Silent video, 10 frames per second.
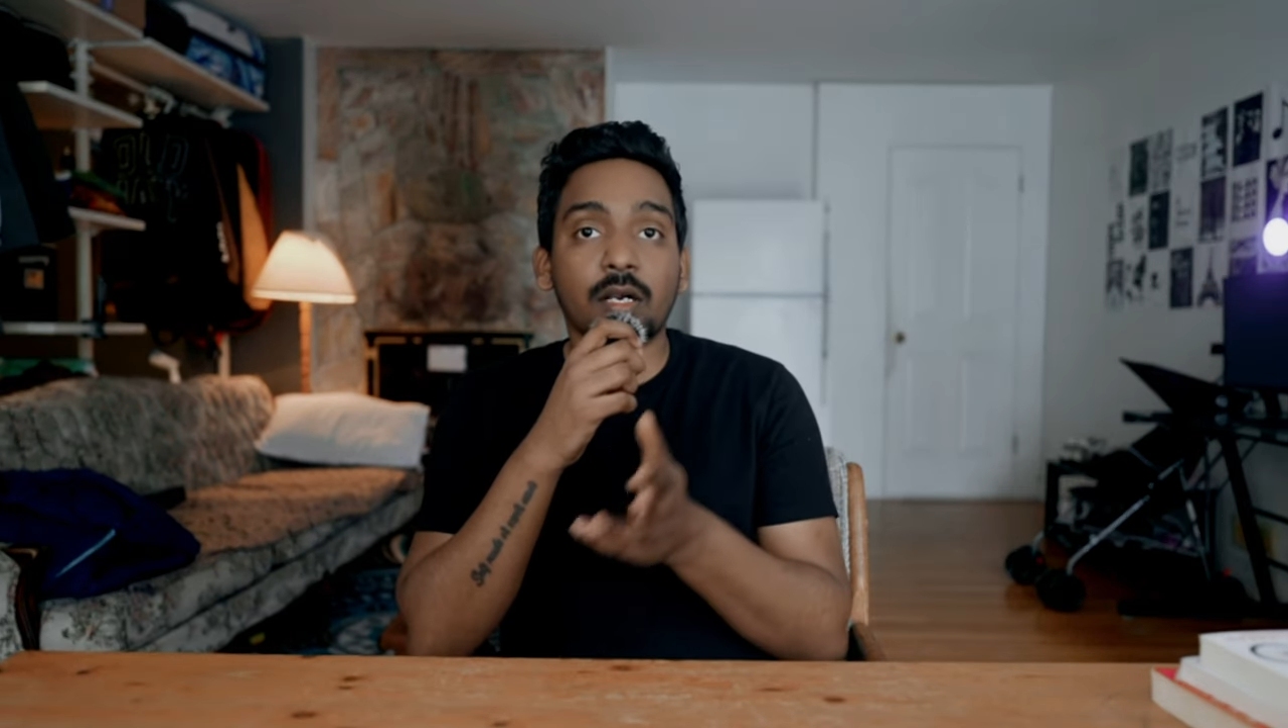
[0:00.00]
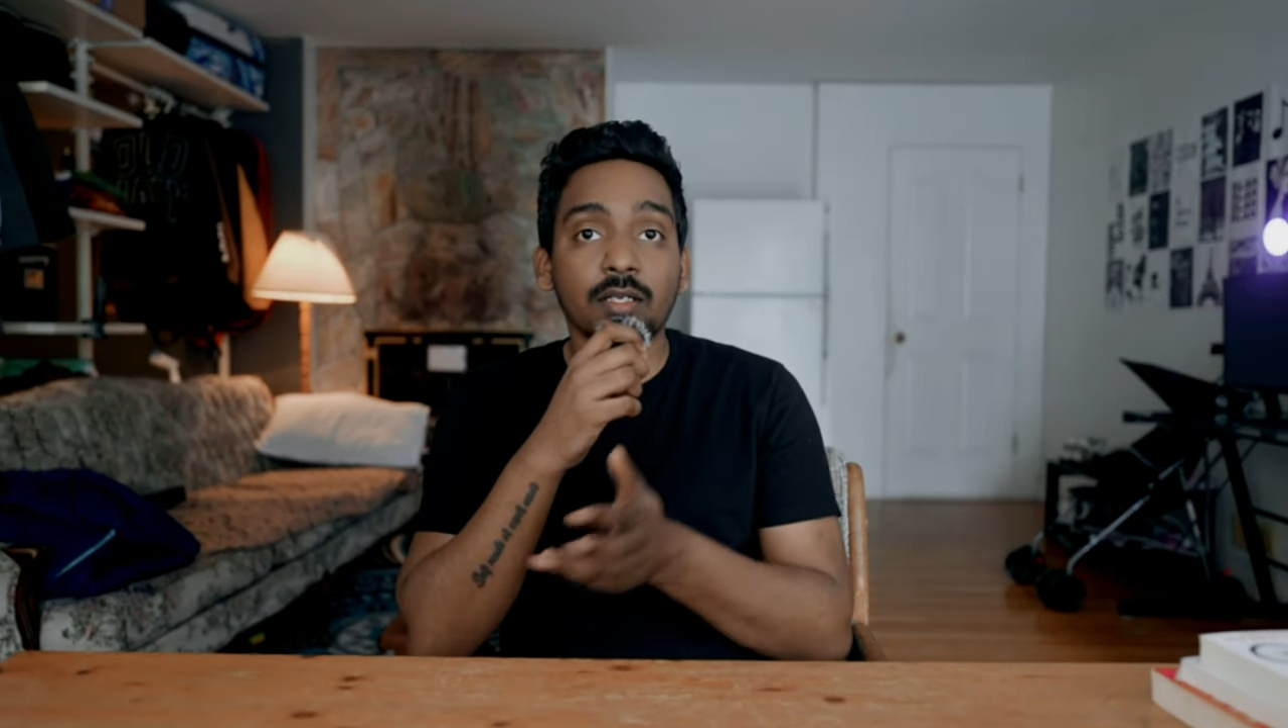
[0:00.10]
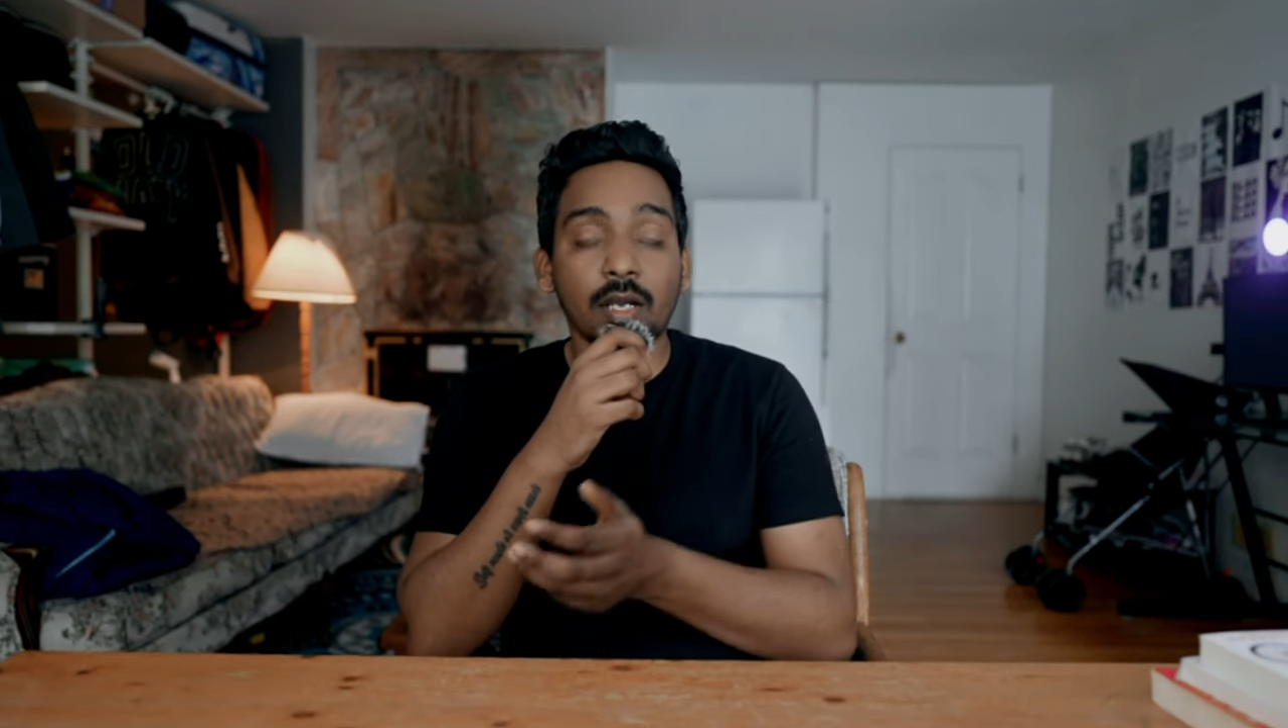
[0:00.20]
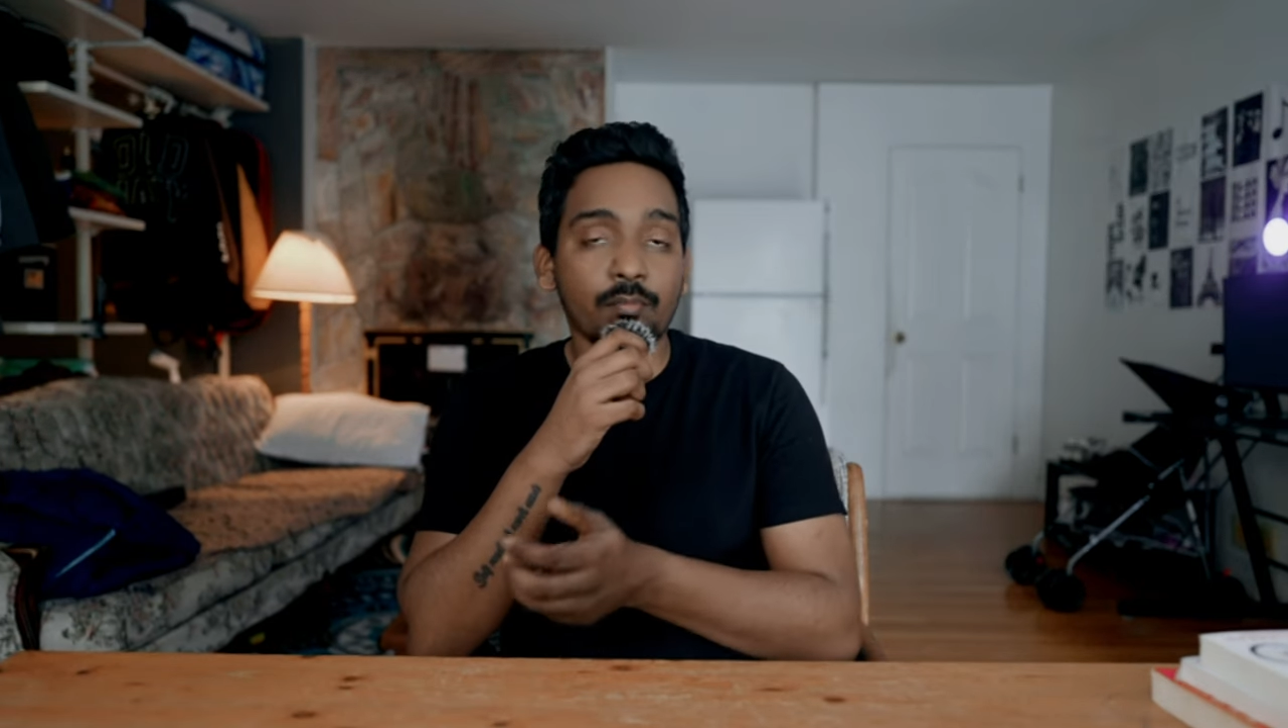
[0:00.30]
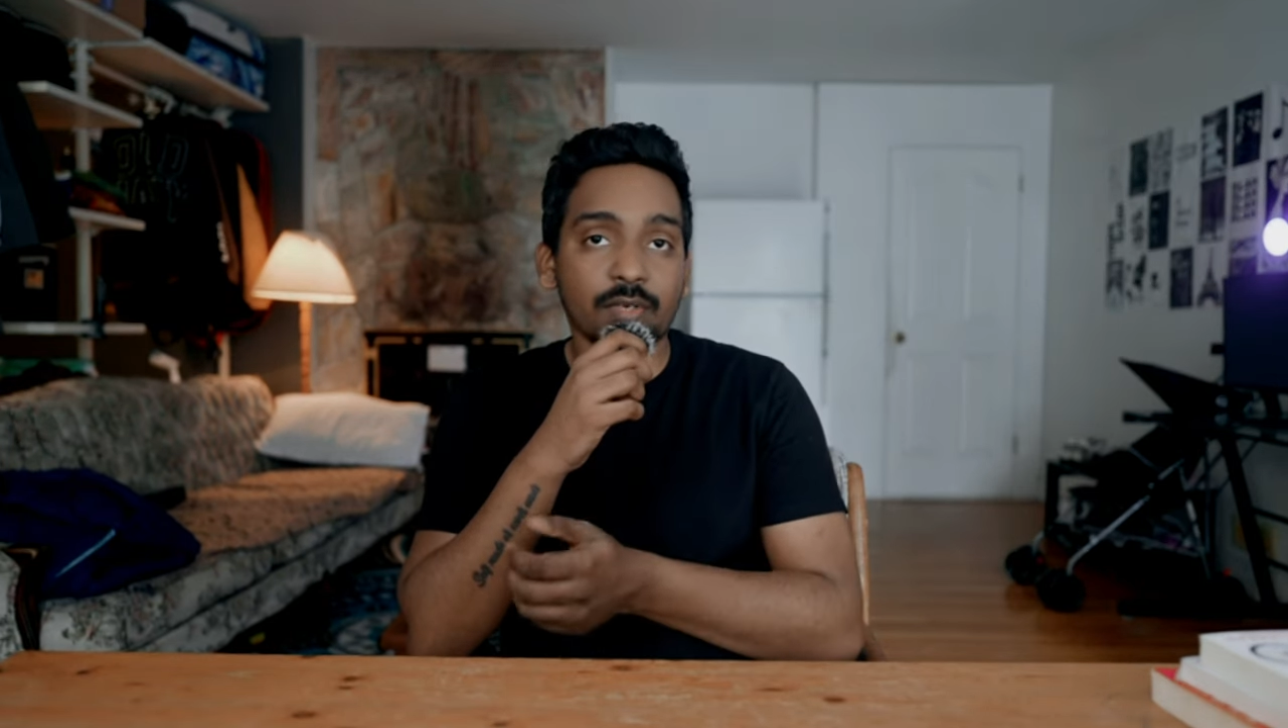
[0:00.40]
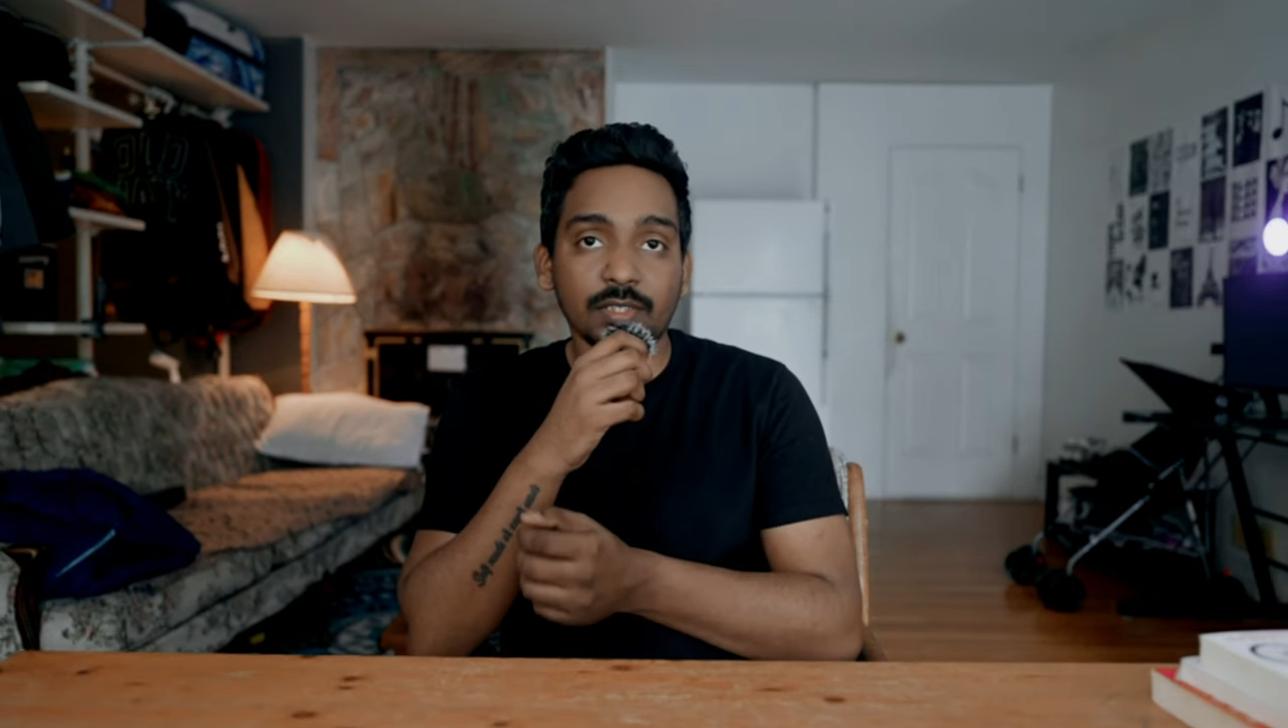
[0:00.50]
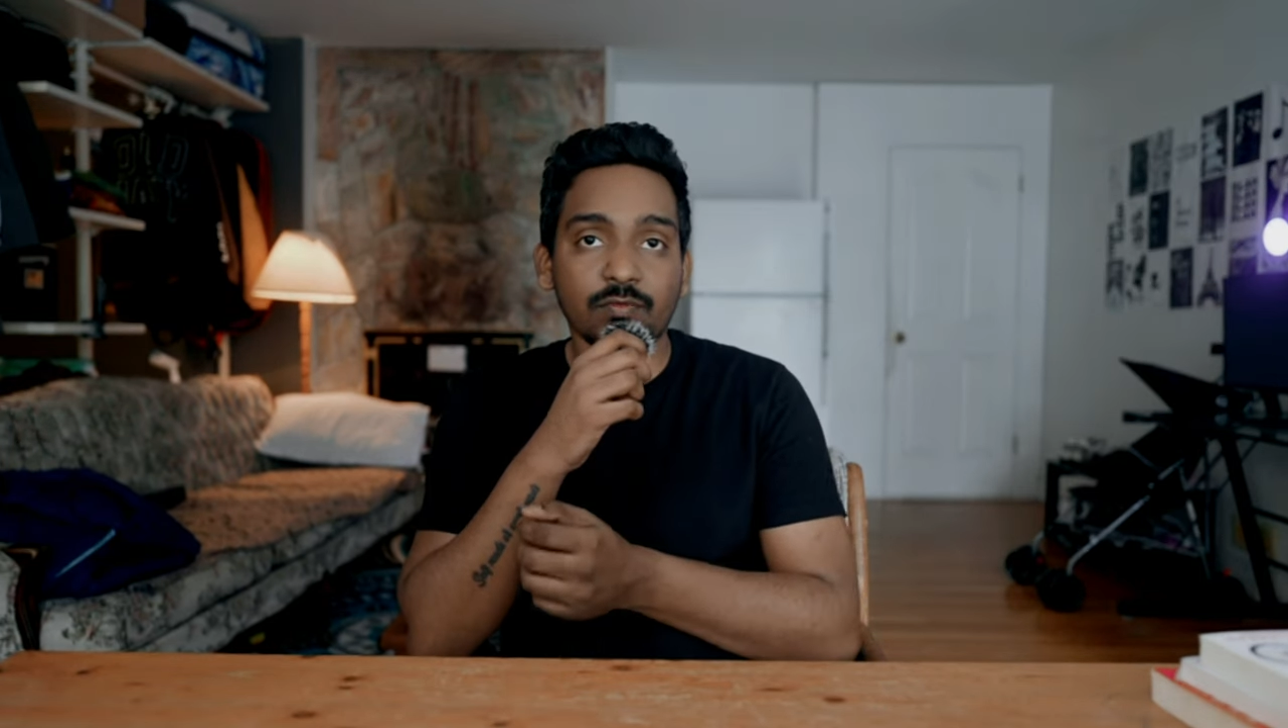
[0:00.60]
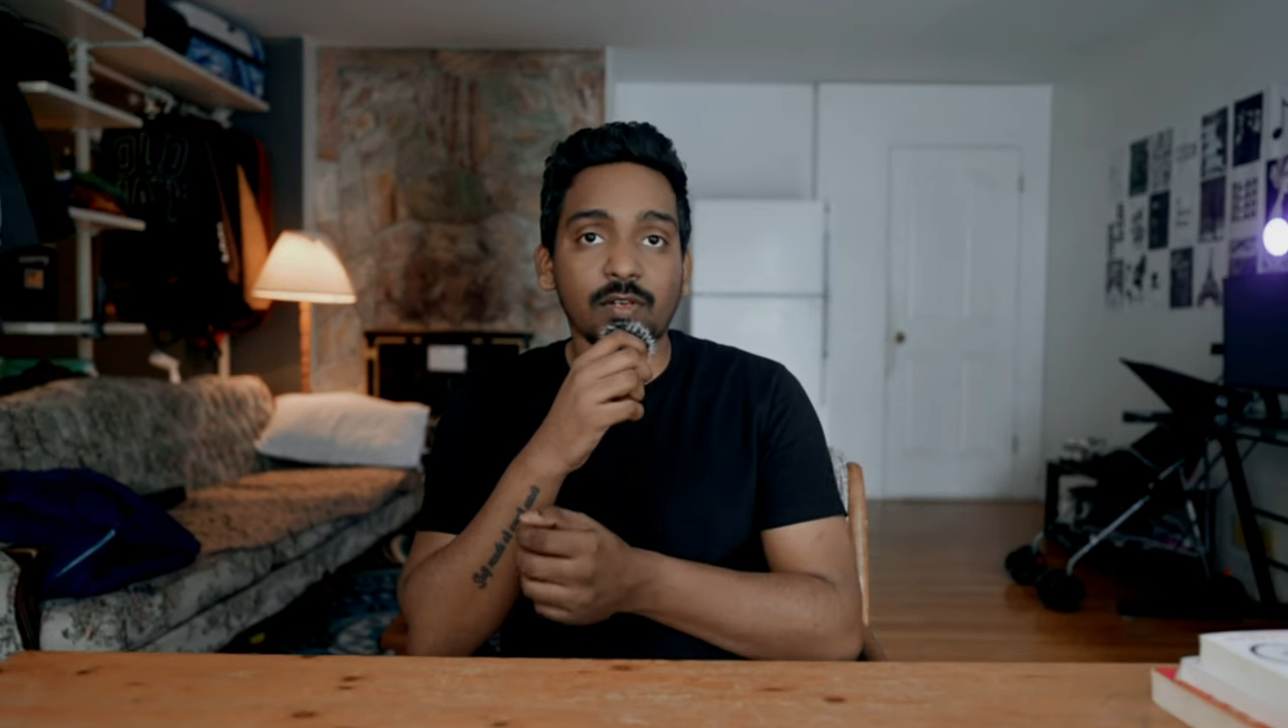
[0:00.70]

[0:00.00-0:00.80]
card companies